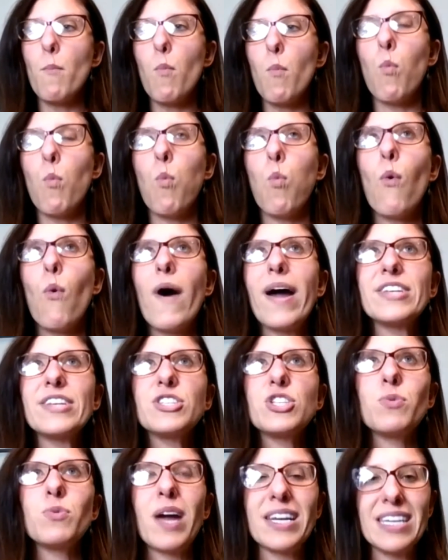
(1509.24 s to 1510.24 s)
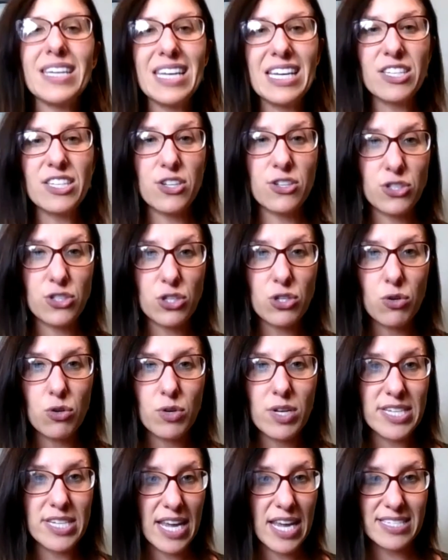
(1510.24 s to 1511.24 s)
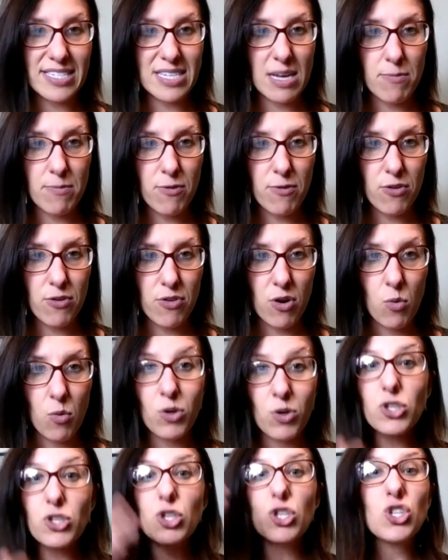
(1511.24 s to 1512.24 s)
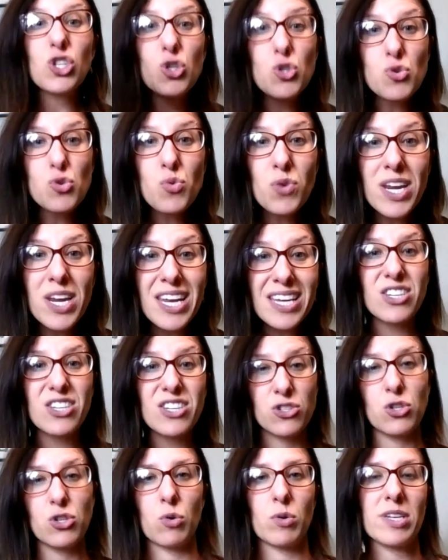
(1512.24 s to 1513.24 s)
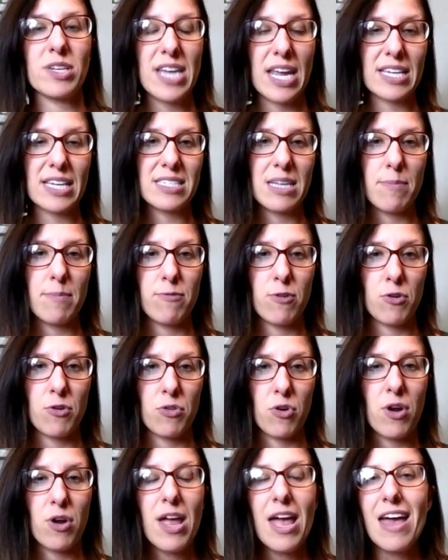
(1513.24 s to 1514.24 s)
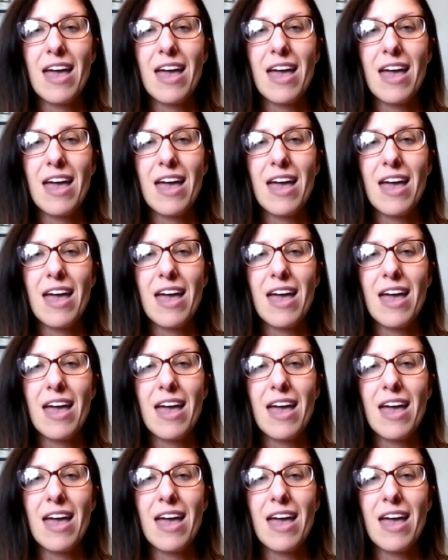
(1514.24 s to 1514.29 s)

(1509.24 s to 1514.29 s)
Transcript: what do I need to do to take a step further? What do you need to do to take a step further?